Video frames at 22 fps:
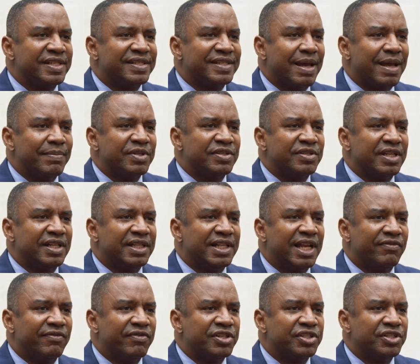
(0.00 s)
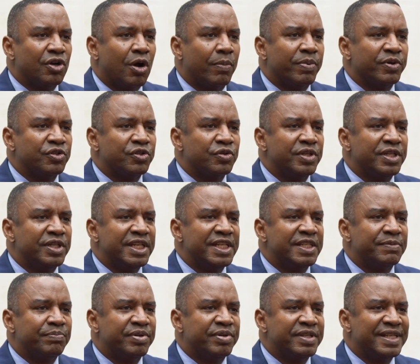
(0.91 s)
steps to leverage the
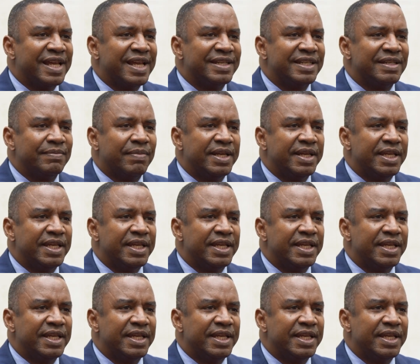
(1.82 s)
opportunities presented by